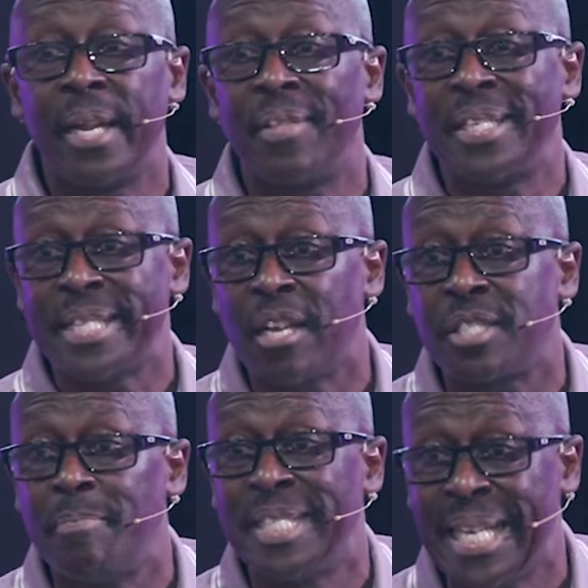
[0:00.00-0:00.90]
or another, there's
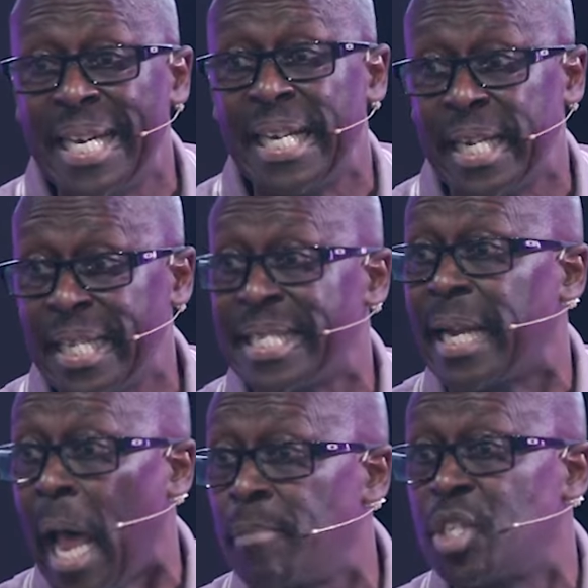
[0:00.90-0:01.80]
some good in this,
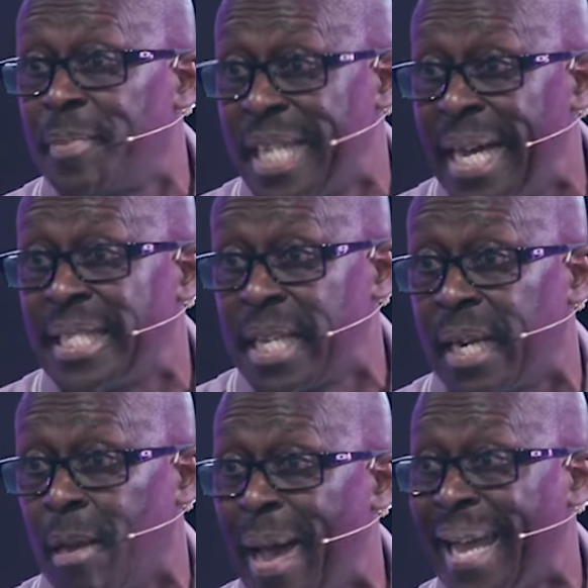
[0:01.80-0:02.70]
some good is
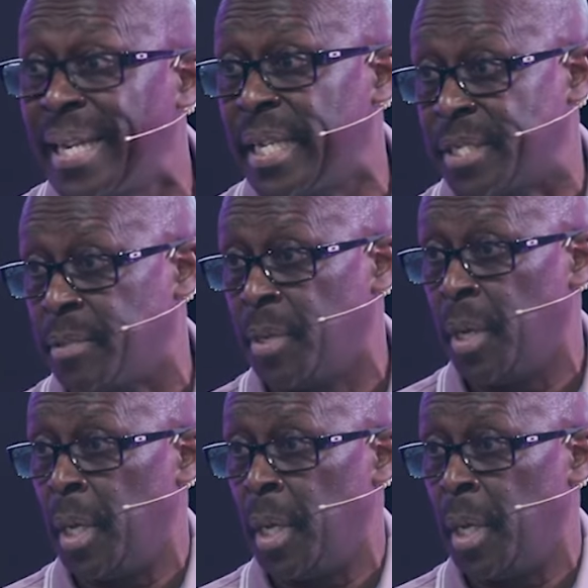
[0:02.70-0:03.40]
going to come out of this. Yeah.